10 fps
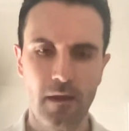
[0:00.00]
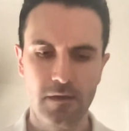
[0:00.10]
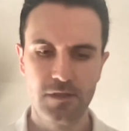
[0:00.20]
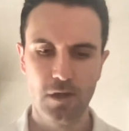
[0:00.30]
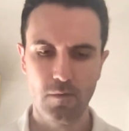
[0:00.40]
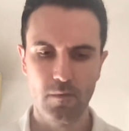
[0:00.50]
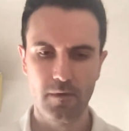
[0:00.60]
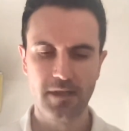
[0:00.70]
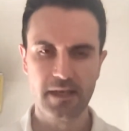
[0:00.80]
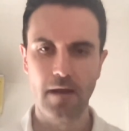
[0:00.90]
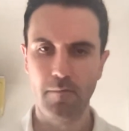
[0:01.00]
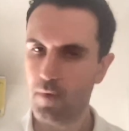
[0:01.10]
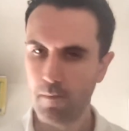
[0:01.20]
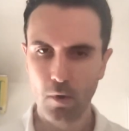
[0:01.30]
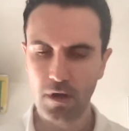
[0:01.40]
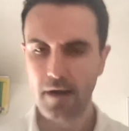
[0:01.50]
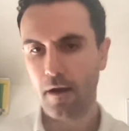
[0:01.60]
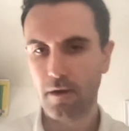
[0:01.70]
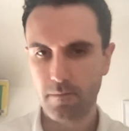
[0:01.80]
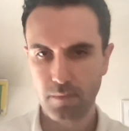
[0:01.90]
So let's say I'm all in
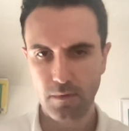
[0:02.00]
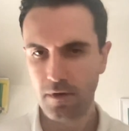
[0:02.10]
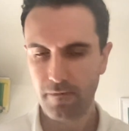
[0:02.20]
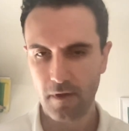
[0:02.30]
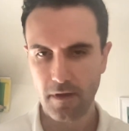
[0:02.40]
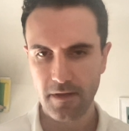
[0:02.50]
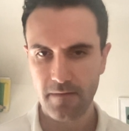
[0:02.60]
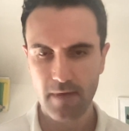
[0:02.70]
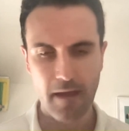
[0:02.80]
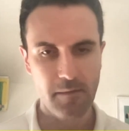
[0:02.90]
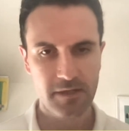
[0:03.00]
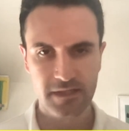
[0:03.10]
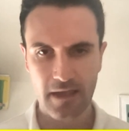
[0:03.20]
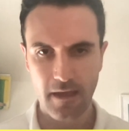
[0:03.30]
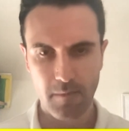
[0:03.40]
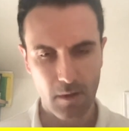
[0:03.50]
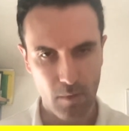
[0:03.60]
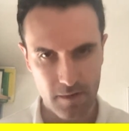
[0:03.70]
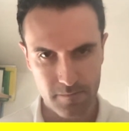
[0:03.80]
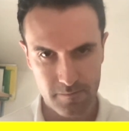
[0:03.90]
on a unified naming scheme and I
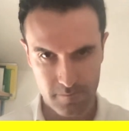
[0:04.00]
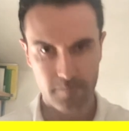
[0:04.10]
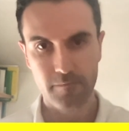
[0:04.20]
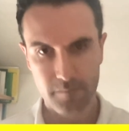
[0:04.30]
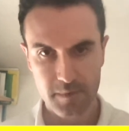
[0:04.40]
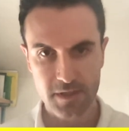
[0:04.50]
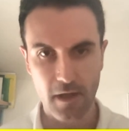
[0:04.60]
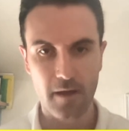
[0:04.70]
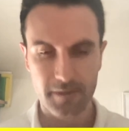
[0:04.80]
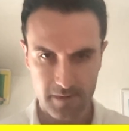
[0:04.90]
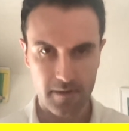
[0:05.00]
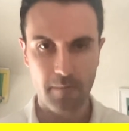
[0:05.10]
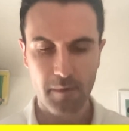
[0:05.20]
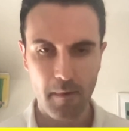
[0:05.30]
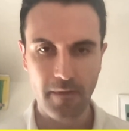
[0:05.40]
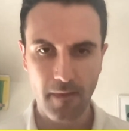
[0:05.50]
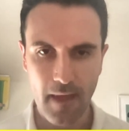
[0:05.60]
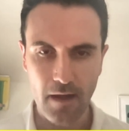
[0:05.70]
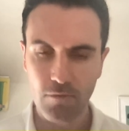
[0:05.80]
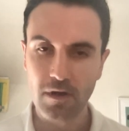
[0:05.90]
want to start implementing
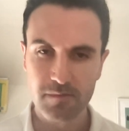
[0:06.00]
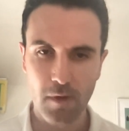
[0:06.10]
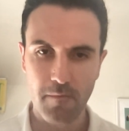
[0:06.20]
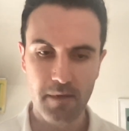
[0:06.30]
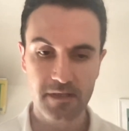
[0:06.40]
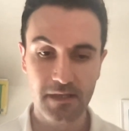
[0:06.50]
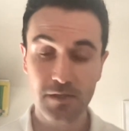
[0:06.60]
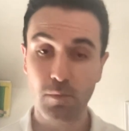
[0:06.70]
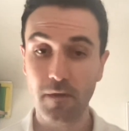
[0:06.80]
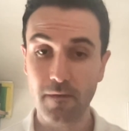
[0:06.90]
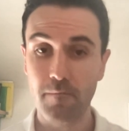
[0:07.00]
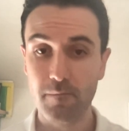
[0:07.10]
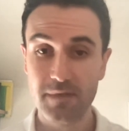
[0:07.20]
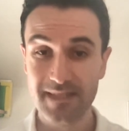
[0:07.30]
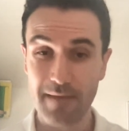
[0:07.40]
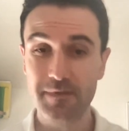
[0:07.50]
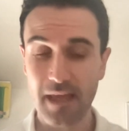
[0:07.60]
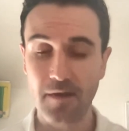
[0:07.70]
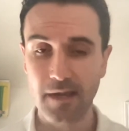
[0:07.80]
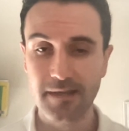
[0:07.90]
that across my business. What are the steps
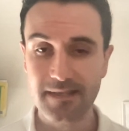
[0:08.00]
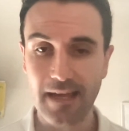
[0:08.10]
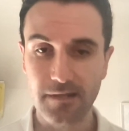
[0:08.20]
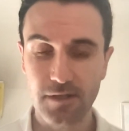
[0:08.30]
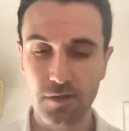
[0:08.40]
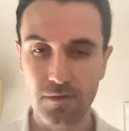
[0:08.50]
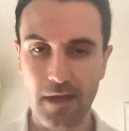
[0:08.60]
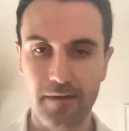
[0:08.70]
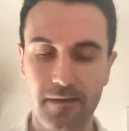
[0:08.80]
that I need to take to do that?